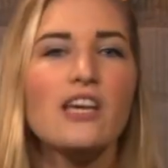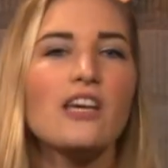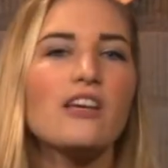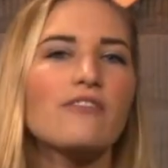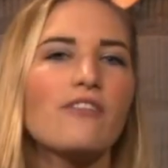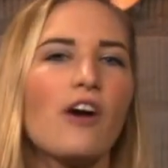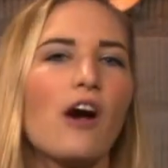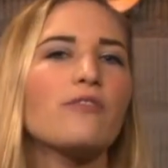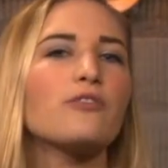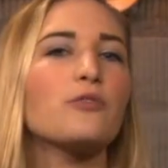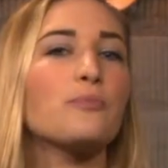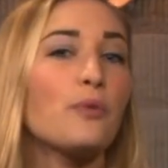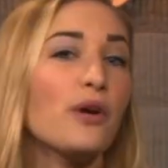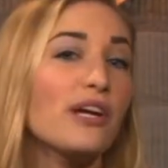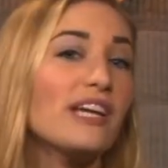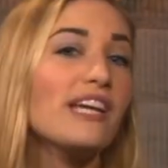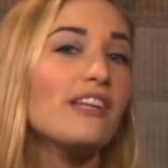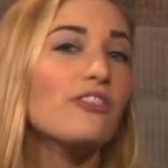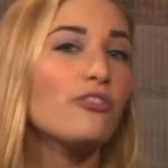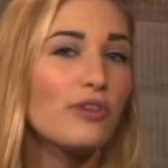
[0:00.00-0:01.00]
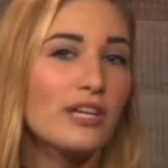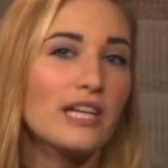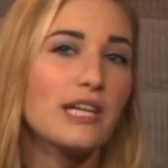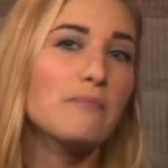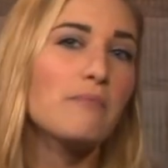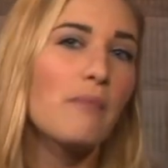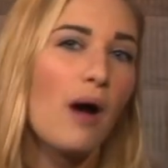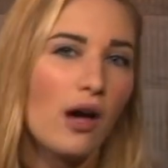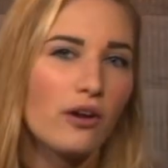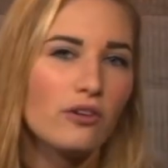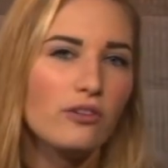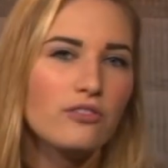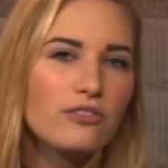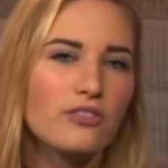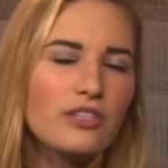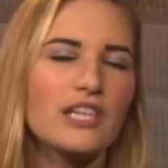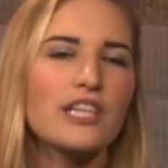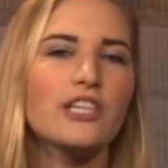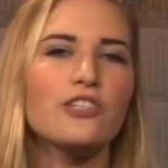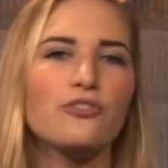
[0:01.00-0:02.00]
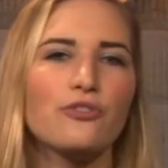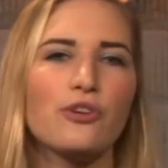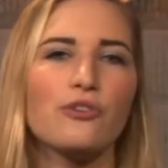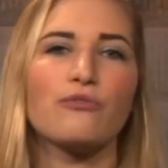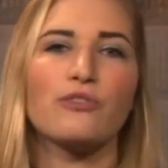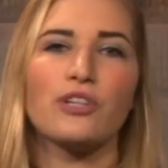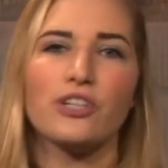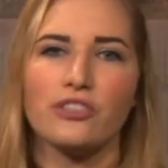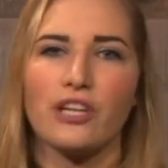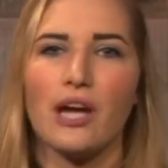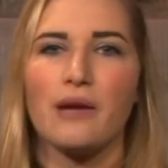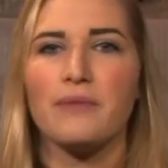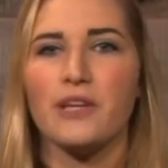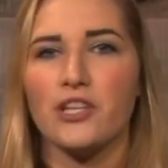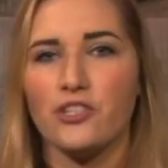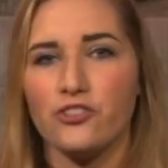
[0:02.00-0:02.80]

involves bringing 3D models into a real-time